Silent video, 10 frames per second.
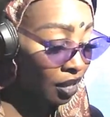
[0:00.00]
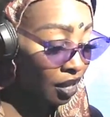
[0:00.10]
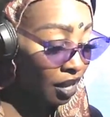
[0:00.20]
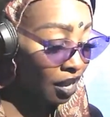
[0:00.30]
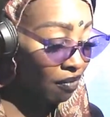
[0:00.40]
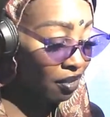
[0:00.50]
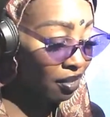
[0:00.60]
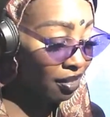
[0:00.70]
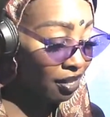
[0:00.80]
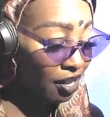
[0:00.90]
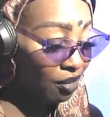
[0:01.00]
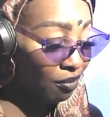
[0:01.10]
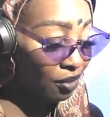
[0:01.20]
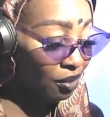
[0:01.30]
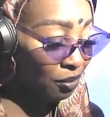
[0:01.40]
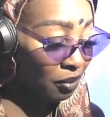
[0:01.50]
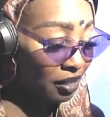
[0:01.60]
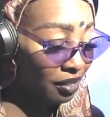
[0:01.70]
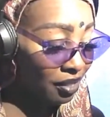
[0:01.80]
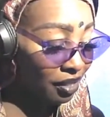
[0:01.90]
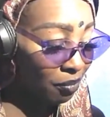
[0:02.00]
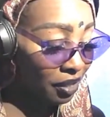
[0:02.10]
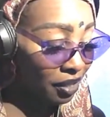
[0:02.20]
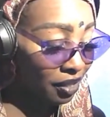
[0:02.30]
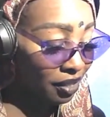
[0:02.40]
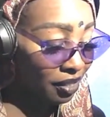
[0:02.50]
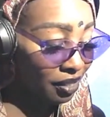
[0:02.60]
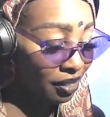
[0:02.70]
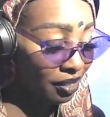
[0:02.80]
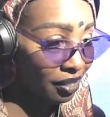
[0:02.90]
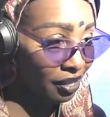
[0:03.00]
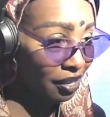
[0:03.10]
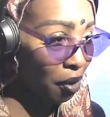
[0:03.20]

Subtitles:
everything you do is done with intensity.